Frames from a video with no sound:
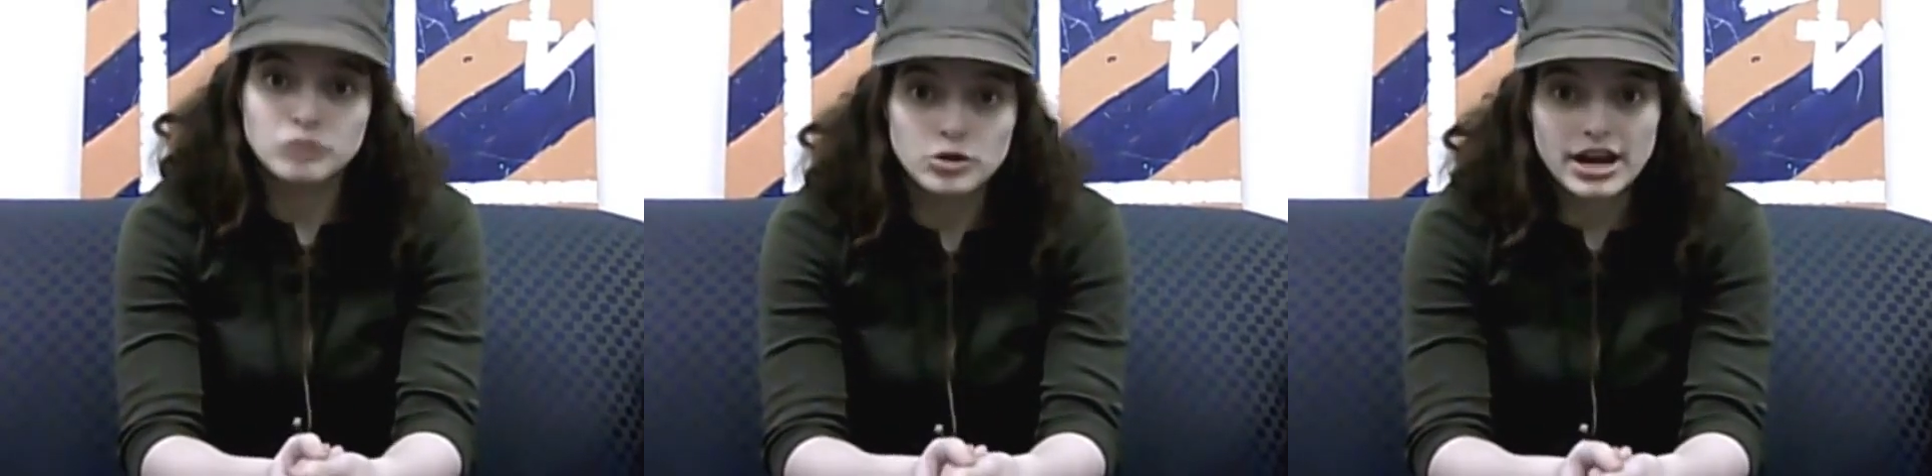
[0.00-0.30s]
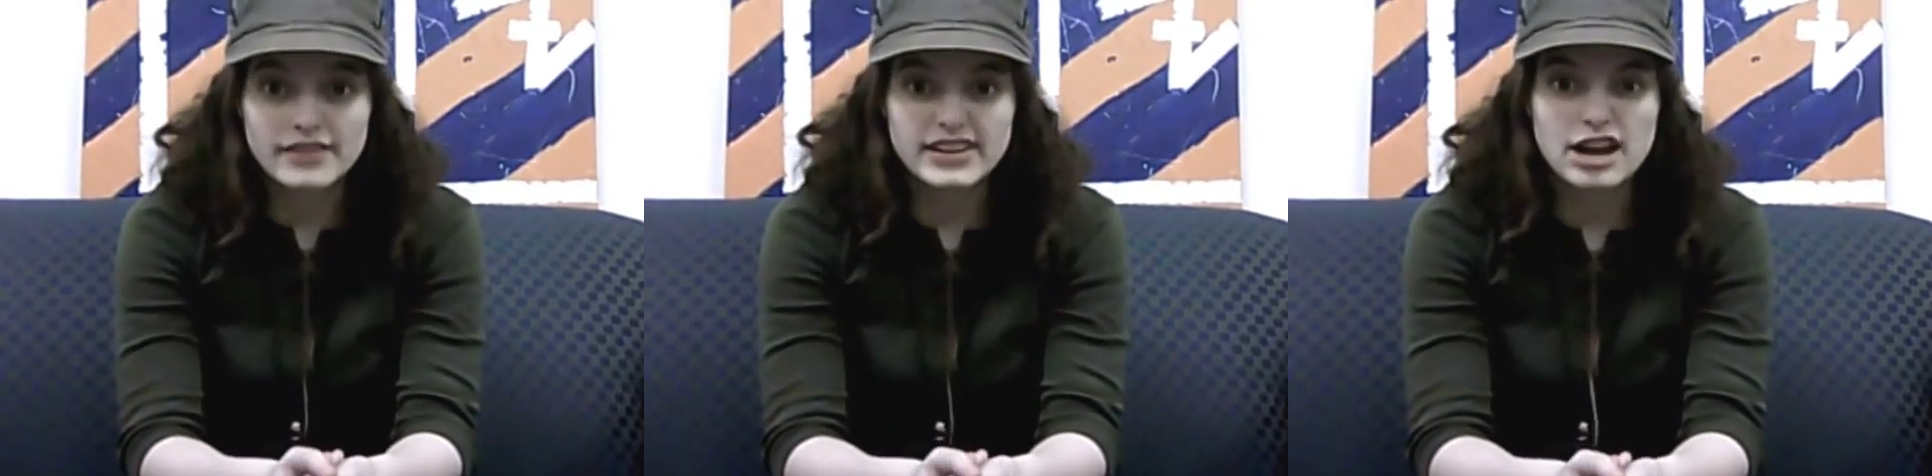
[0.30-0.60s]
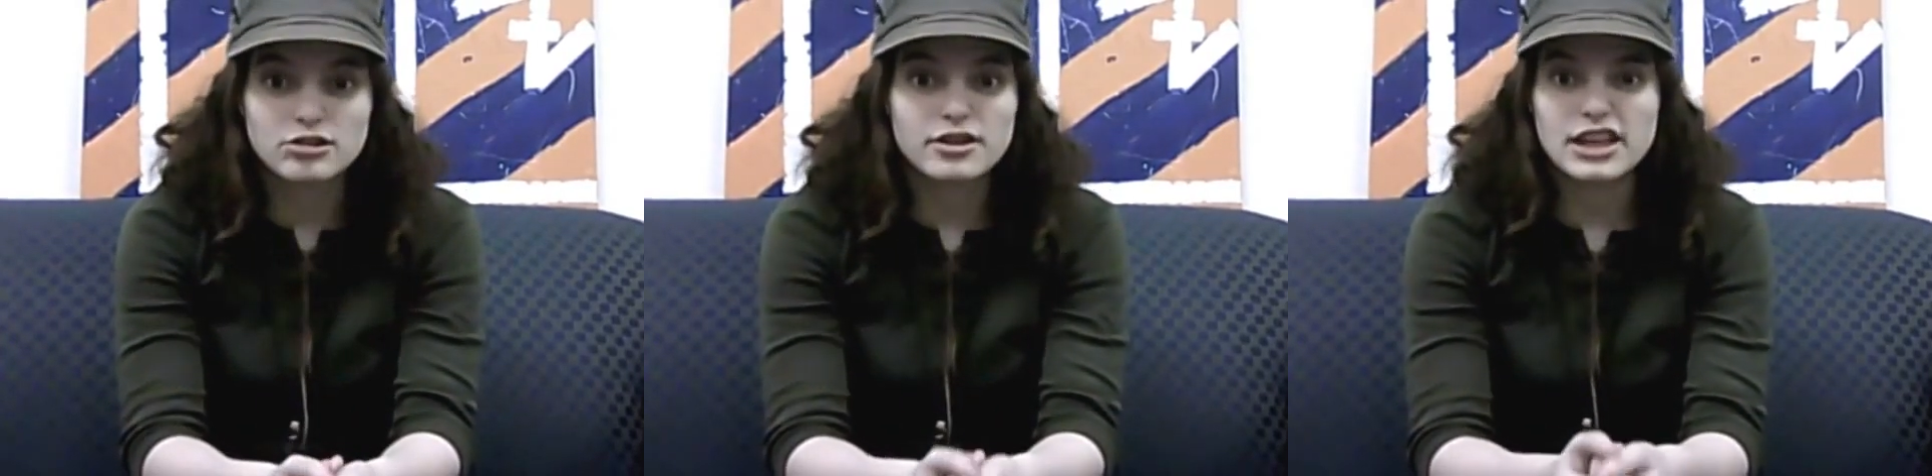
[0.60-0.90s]
You could have a
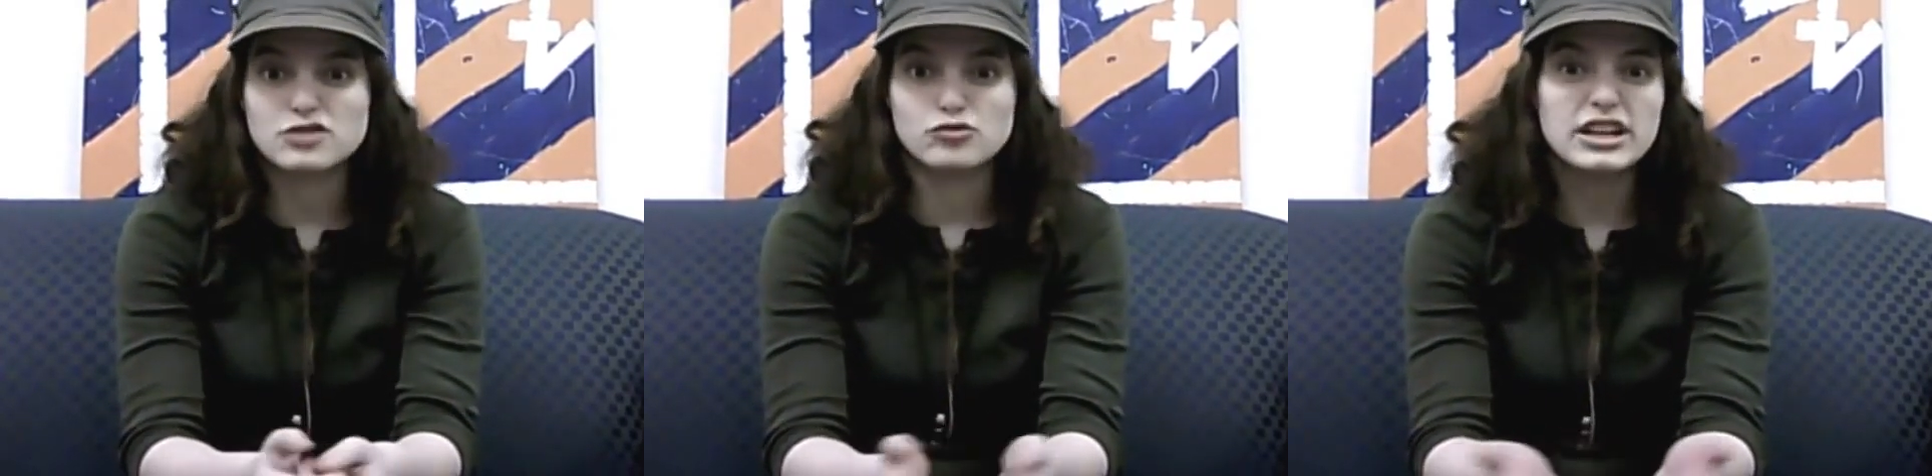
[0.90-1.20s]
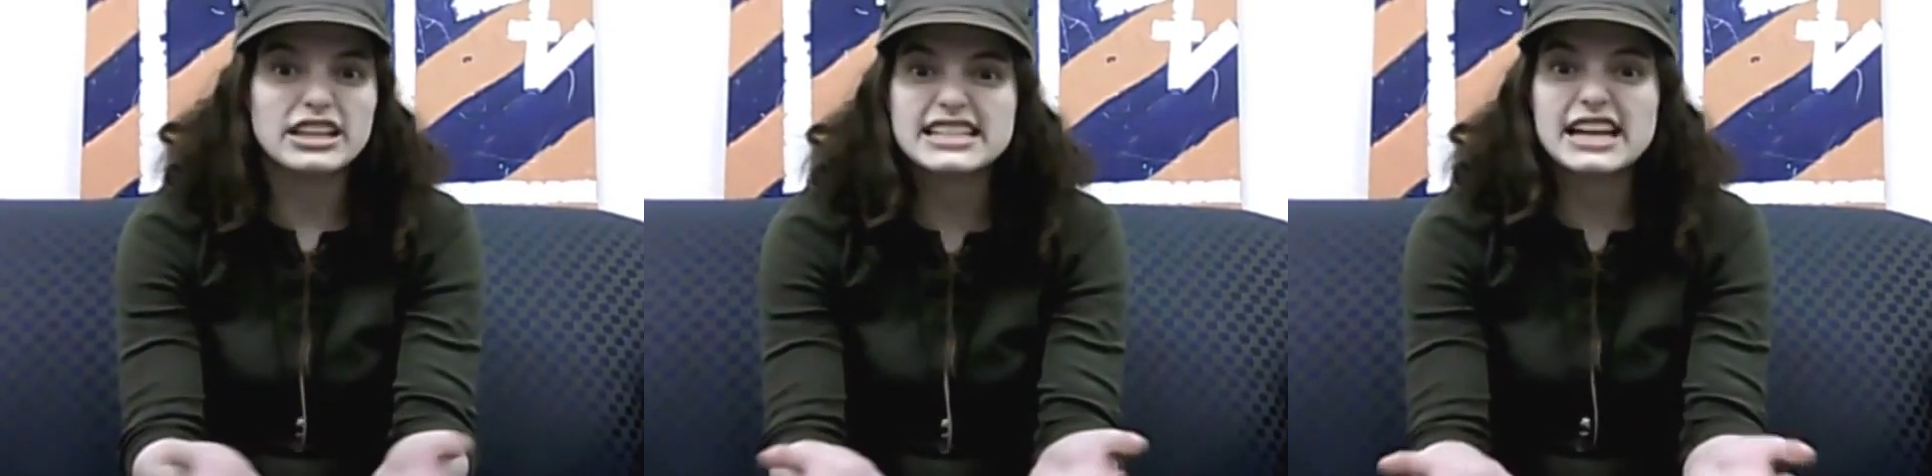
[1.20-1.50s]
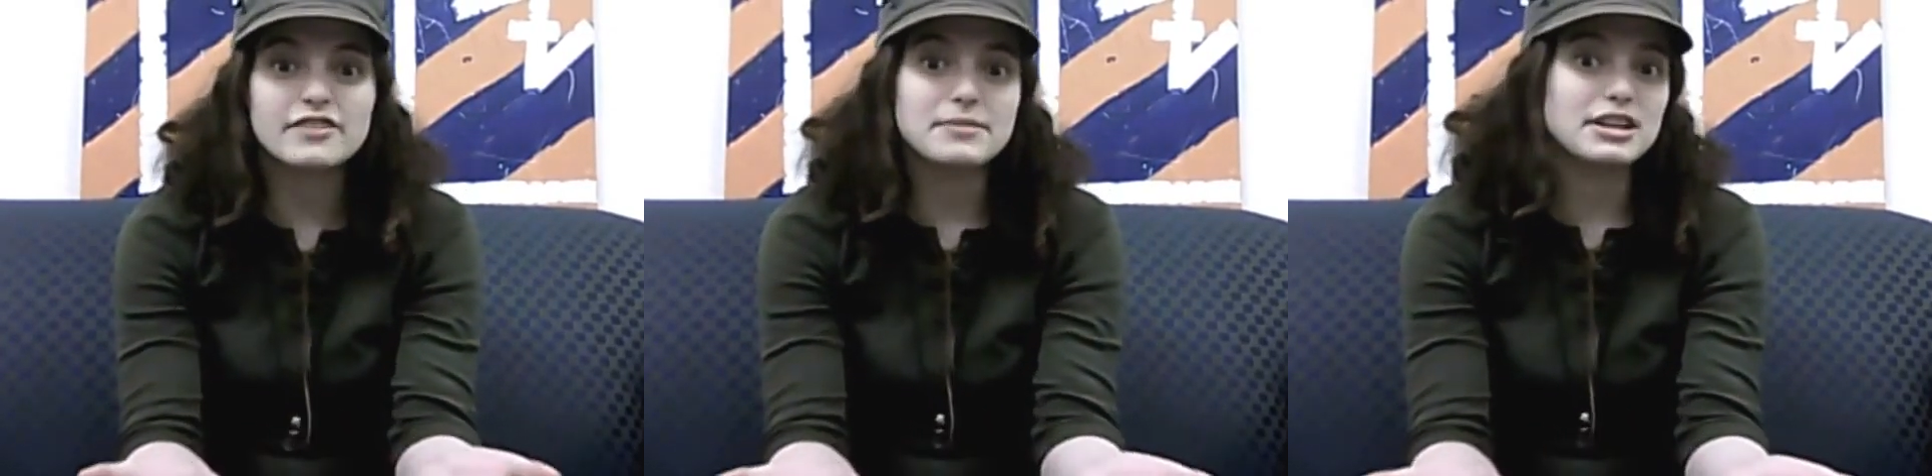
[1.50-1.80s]
character that's really
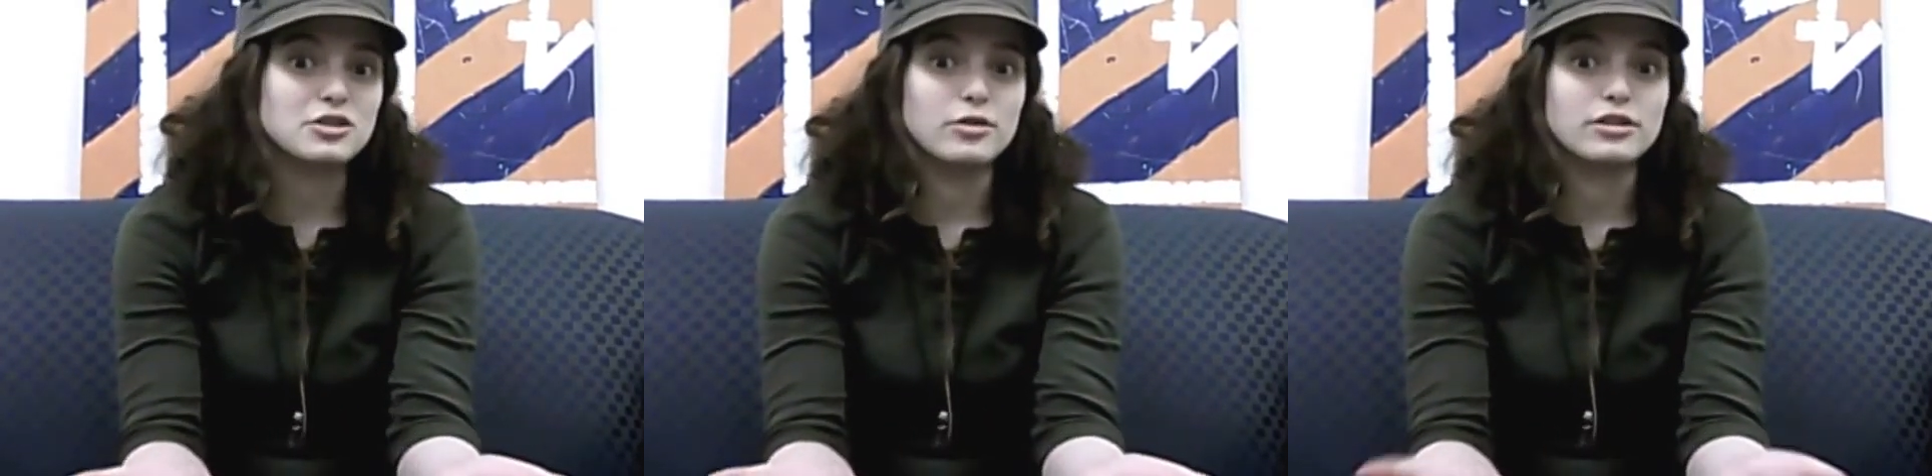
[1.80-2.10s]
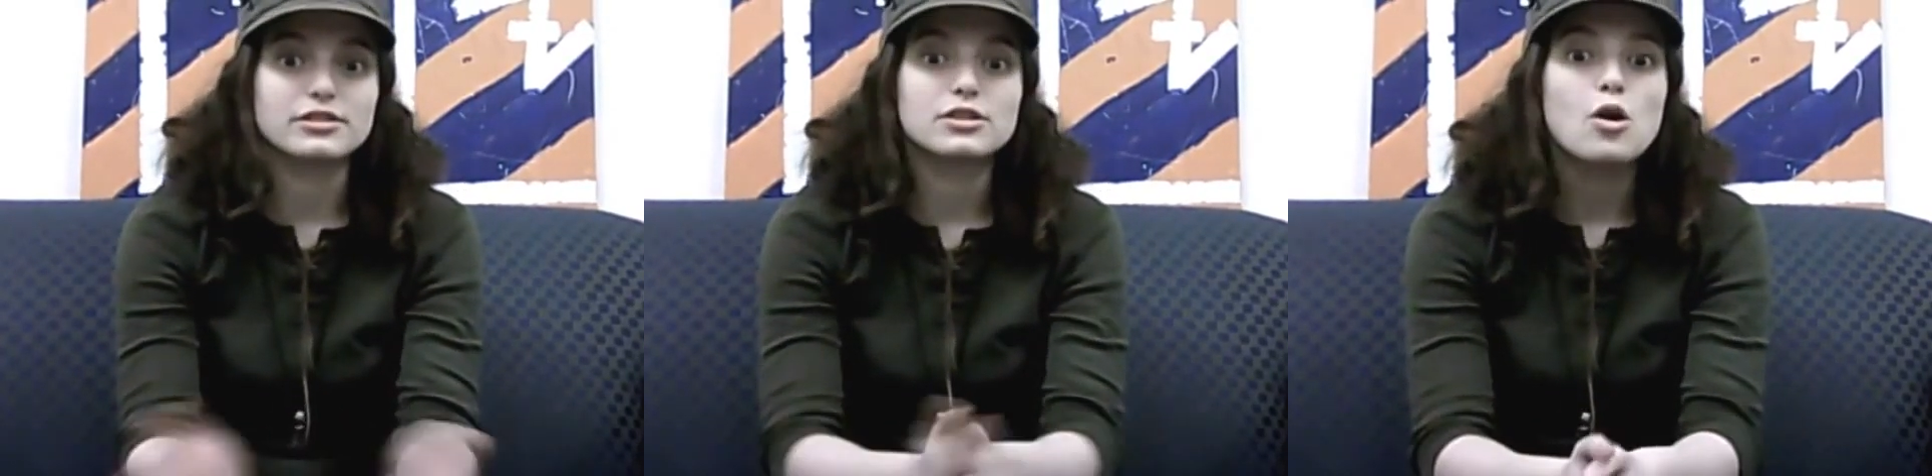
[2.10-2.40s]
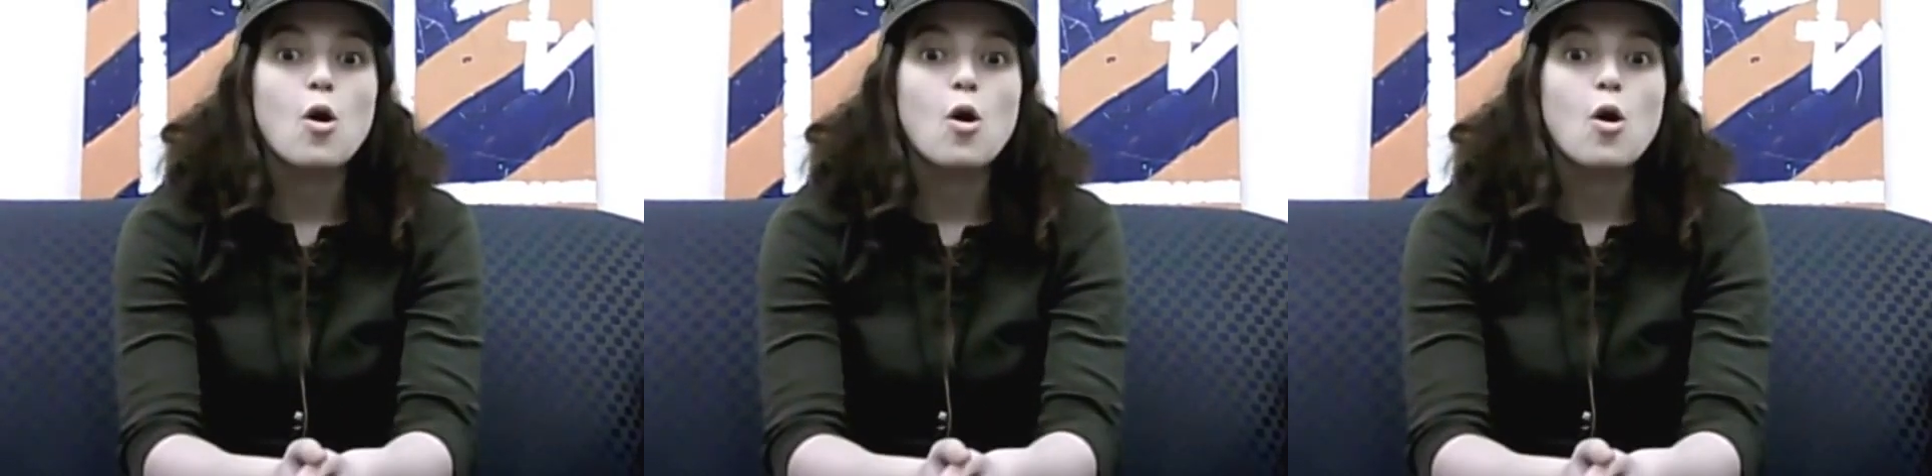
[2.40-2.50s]
scared of minotaurs,